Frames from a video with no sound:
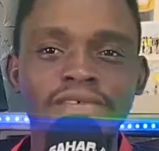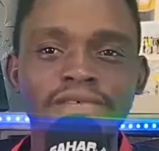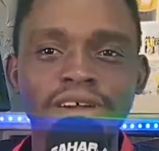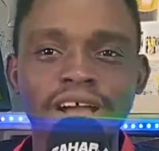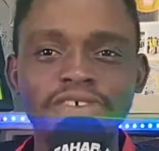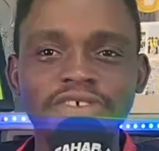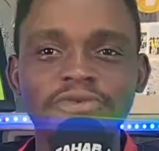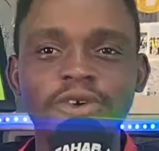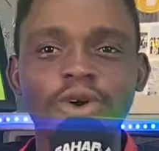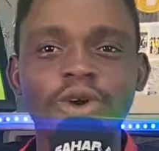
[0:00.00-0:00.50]

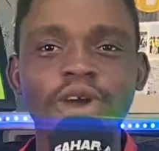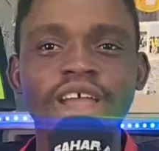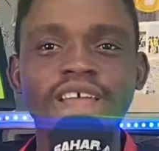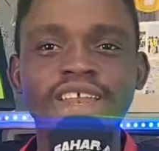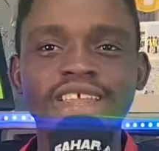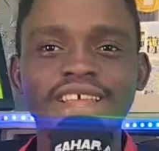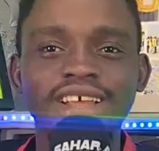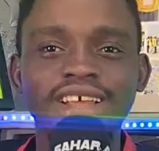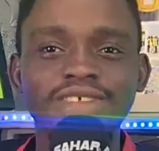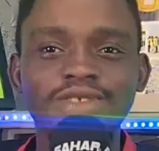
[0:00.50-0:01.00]
Fast
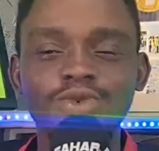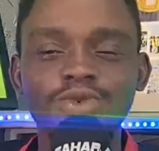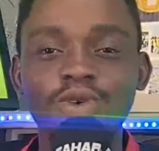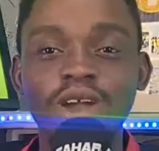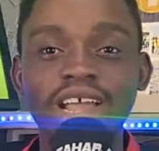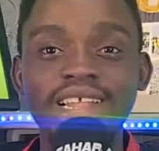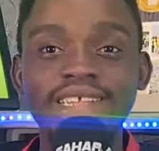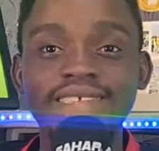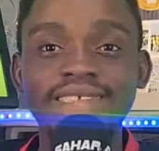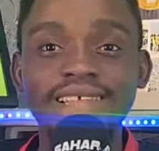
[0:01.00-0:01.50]
forward uh, to
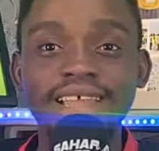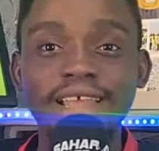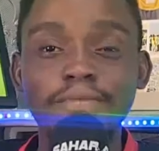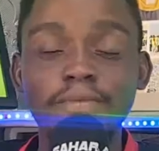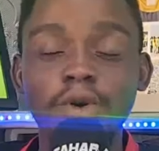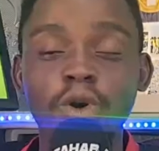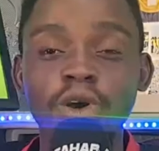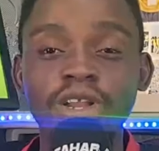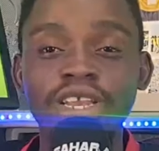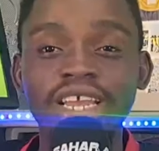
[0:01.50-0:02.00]
Wednesday
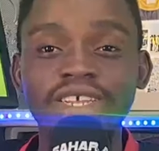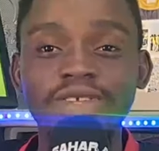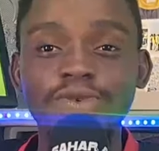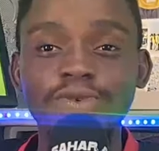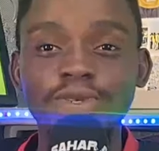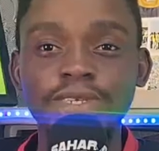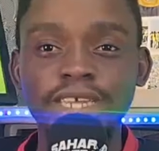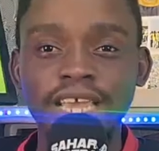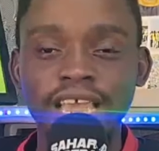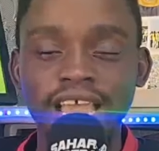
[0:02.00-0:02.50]
morning
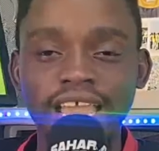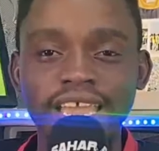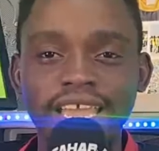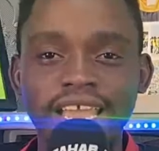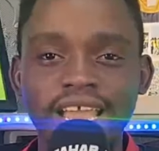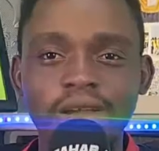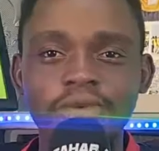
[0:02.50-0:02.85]
today,